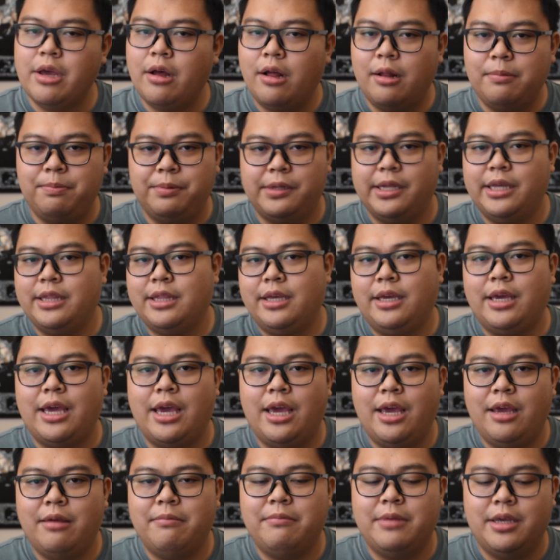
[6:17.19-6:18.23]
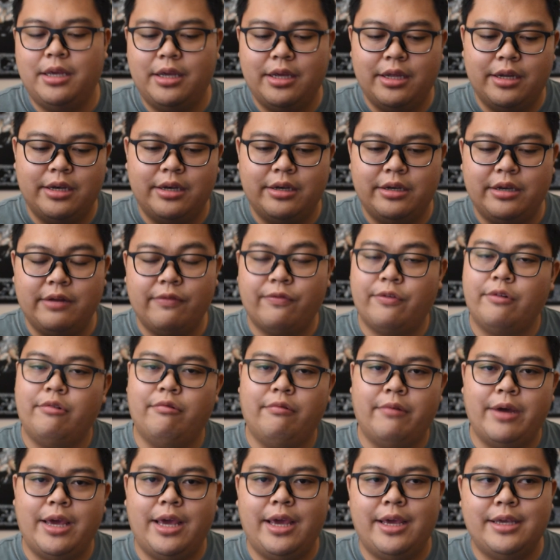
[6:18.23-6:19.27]
all play the game in
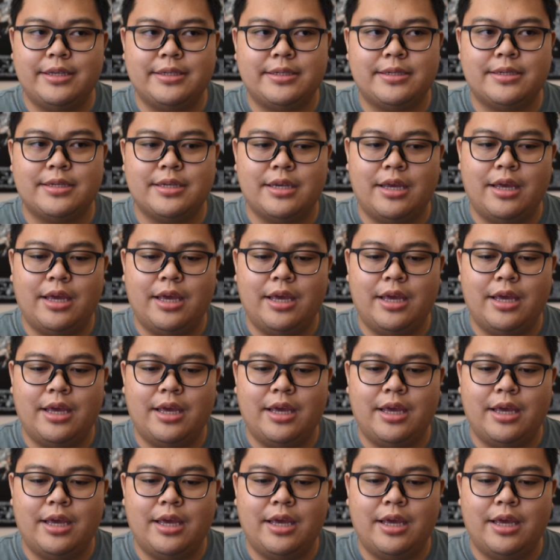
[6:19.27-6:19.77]
different ways,